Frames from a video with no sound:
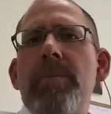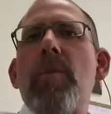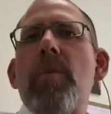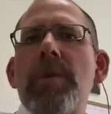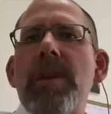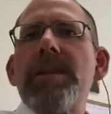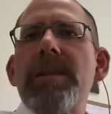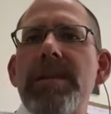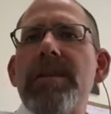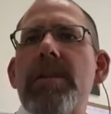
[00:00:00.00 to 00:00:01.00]
more
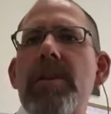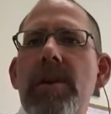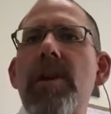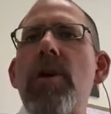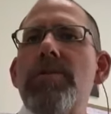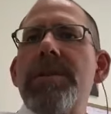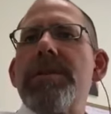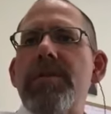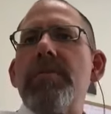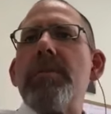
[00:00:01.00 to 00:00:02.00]
likely than there are
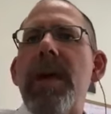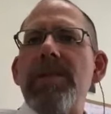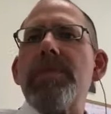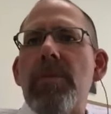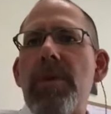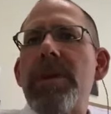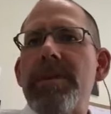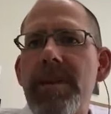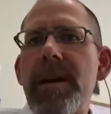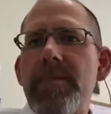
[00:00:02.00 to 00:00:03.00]
coaches who mentor at
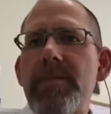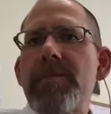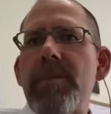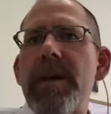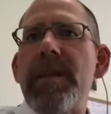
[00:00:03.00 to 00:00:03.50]
times, right?